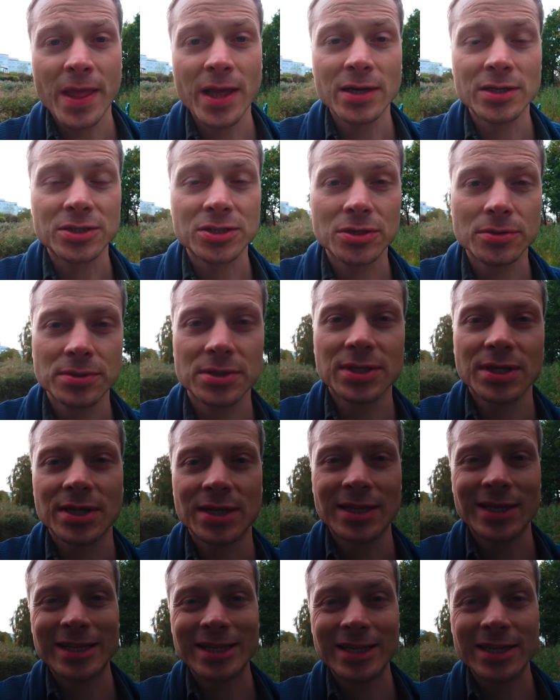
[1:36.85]
in a service
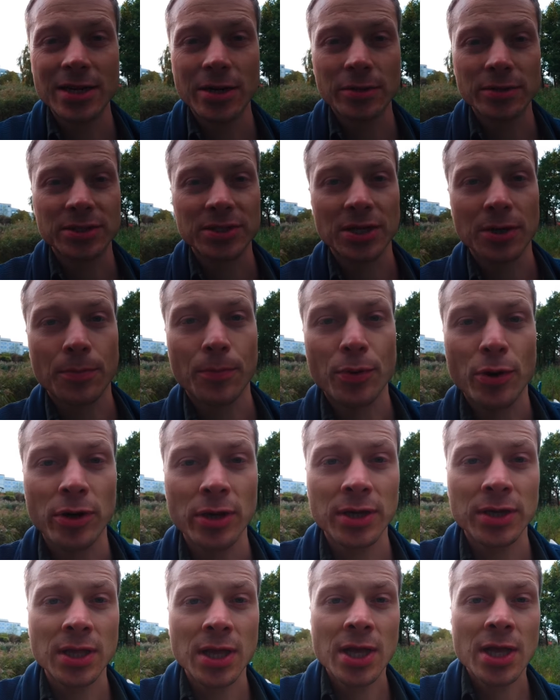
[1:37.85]
than there is in a
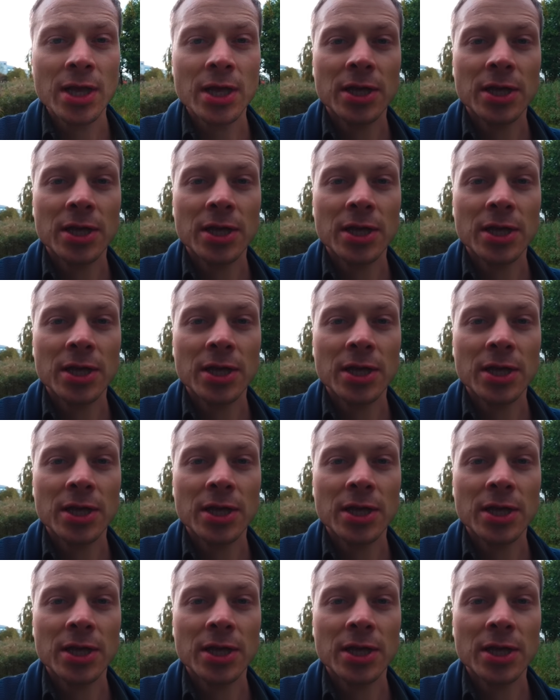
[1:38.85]
product.